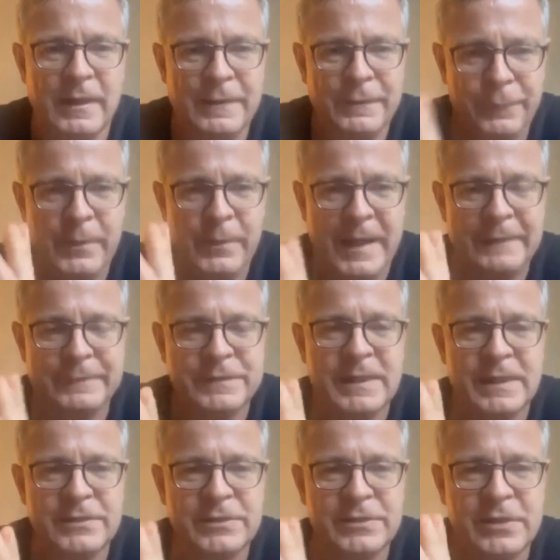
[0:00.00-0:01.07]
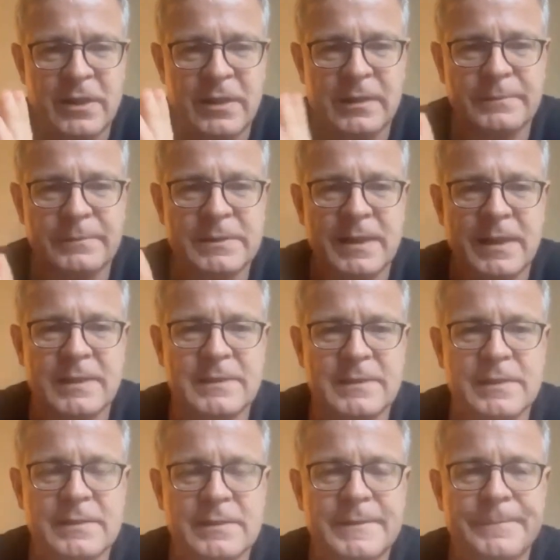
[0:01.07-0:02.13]
If we have such
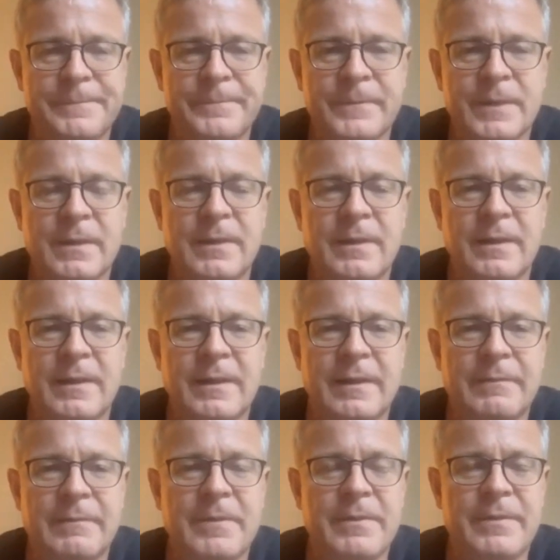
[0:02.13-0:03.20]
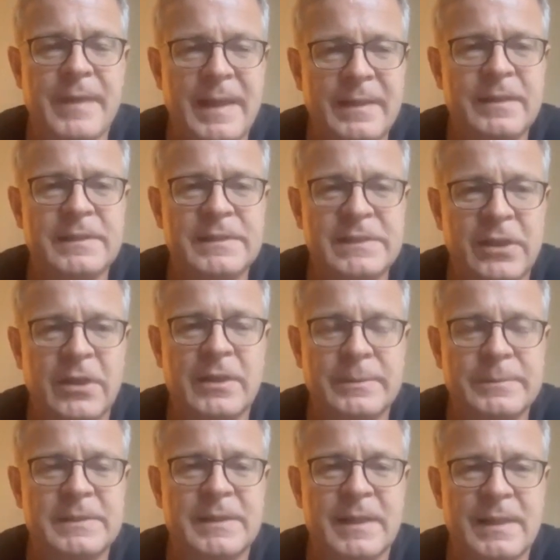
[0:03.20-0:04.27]
circumstances, then the
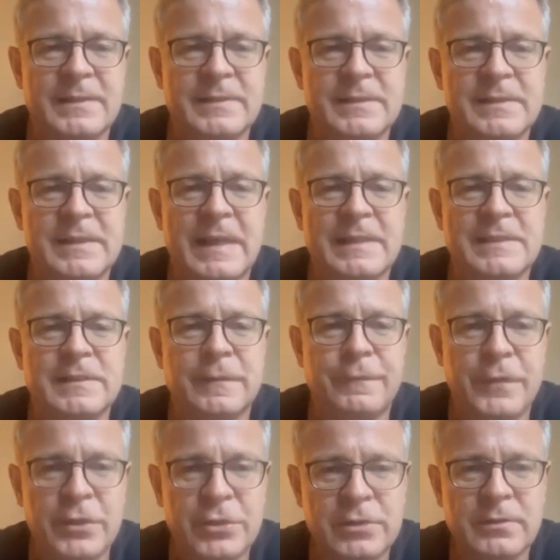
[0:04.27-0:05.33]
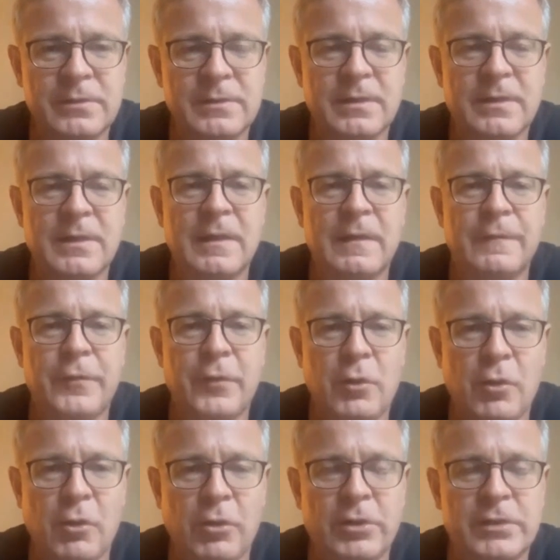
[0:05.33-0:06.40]
circumstances are sufficient
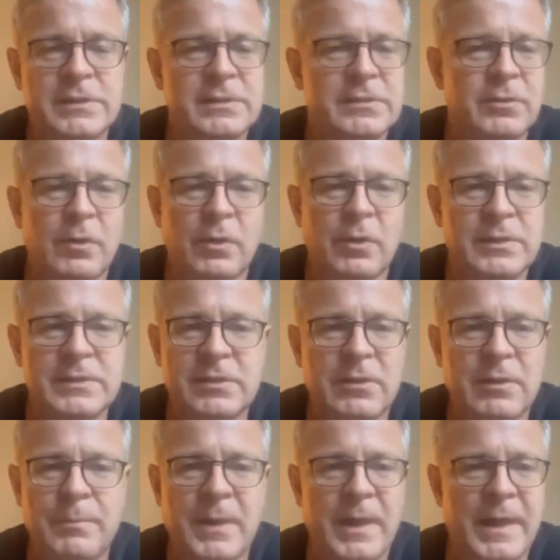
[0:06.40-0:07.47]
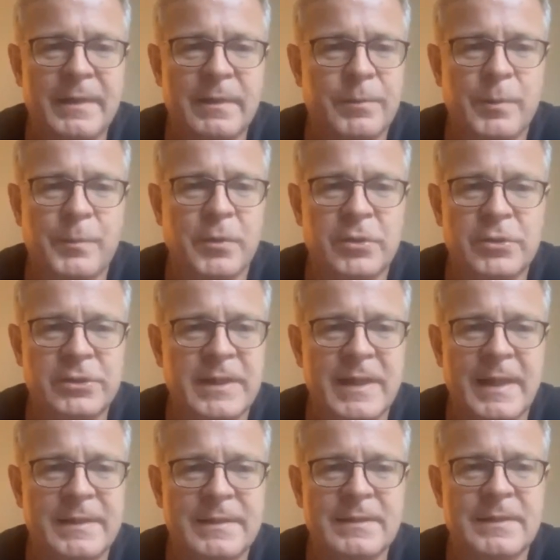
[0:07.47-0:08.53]
for courts to also apply the
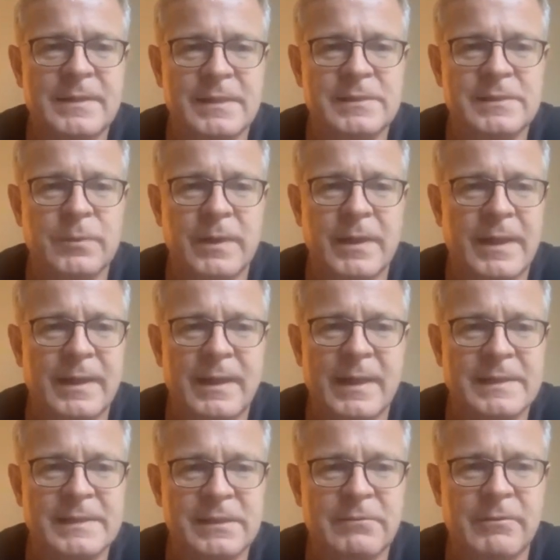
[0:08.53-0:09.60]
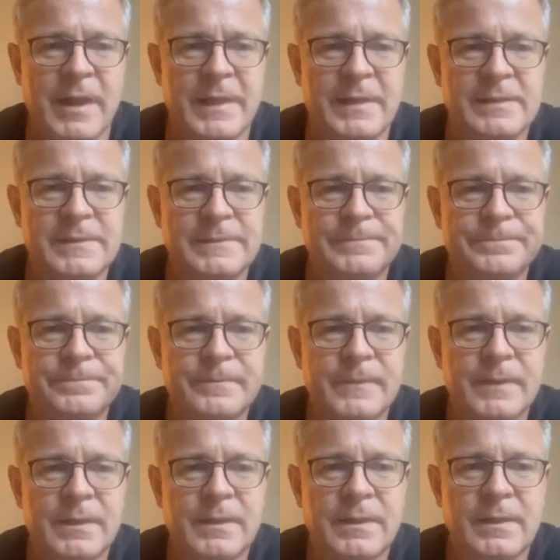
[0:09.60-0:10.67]
proportionality test when analyzing rights.
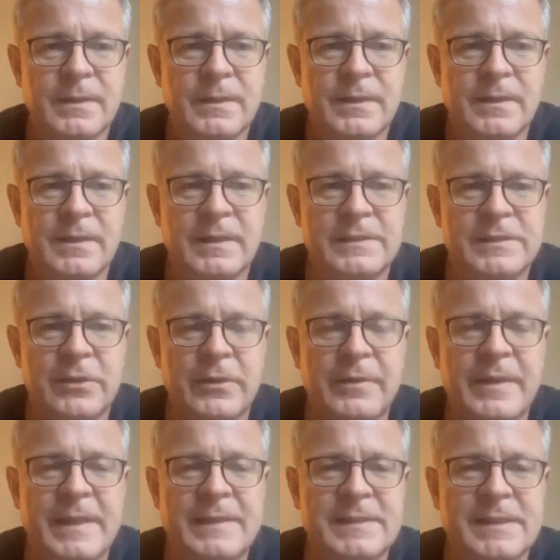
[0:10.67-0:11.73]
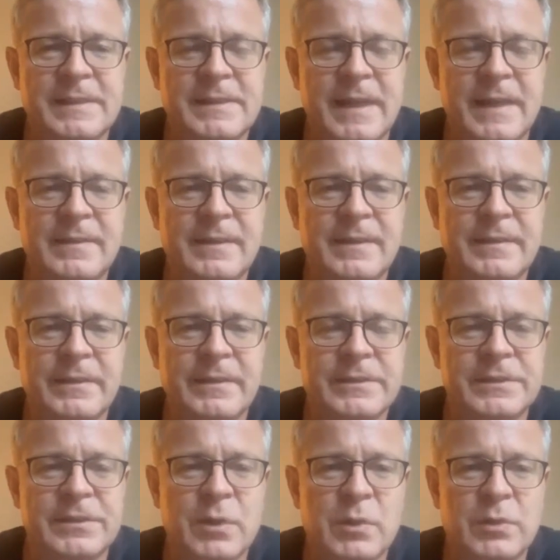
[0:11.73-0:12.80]
So in that sense, I think there
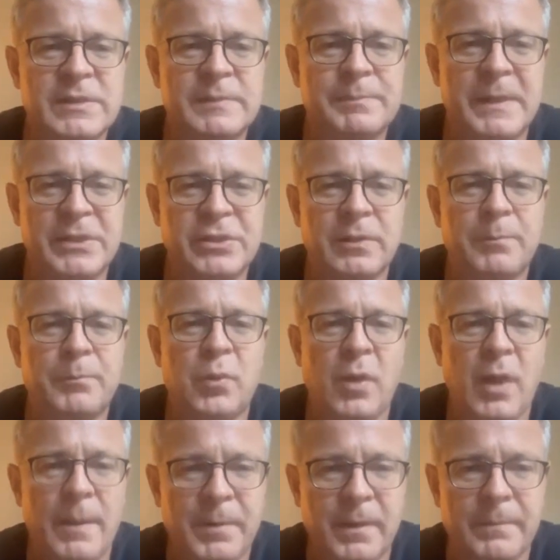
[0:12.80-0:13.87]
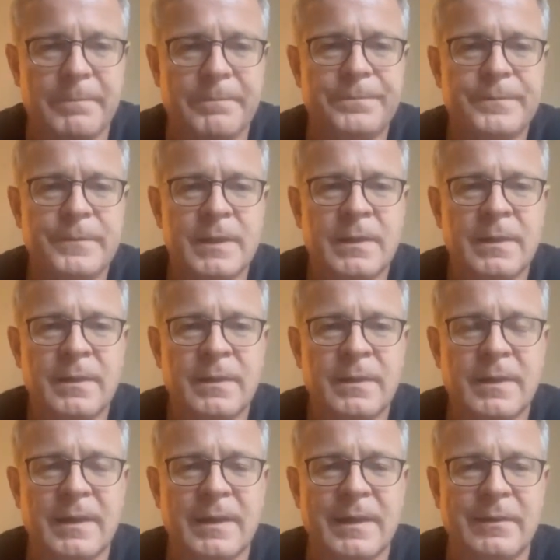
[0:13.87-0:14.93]
is no special problem
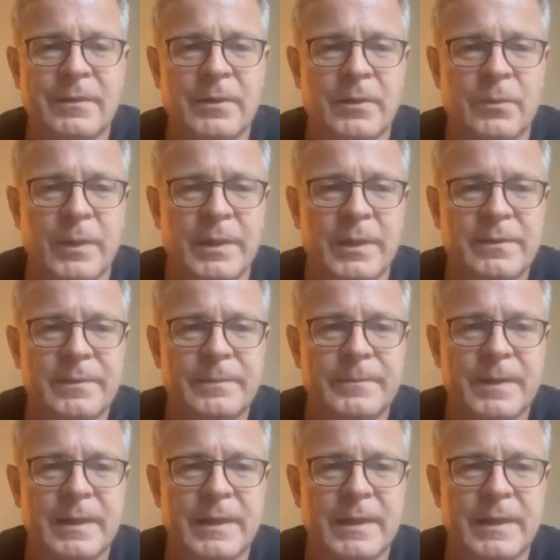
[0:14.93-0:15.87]
with